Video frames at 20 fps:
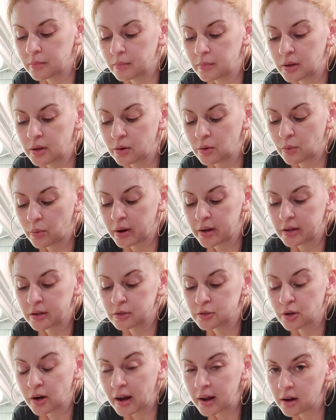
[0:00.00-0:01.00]
you know what, you
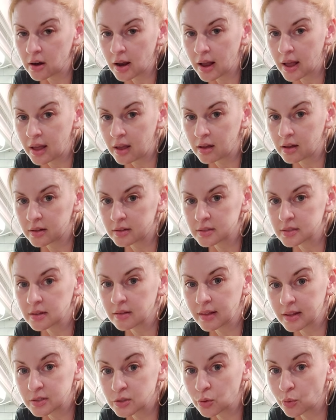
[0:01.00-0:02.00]
dry your hands and
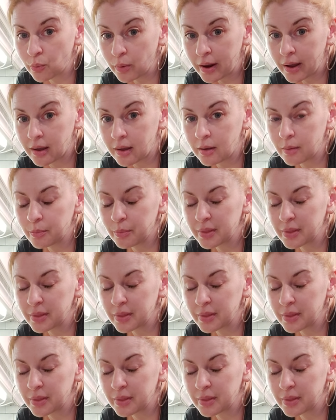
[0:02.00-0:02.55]
that's great,